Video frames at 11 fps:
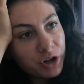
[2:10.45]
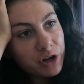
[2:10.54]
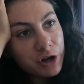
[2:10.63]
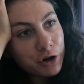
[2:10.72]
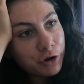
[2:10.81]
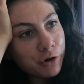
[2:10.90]
than a
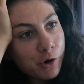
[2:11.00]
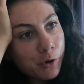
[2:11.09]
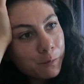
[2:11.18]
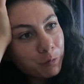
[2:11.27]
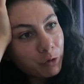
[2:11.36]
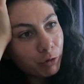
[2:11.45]
year
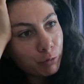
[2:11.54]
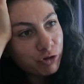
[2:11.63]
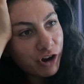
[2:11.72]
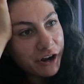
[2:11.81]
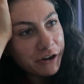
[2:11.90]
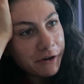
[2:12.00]
ago from
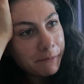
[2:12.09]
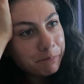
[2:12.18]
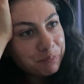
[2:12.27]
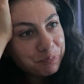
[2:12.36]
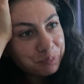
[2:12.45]
China.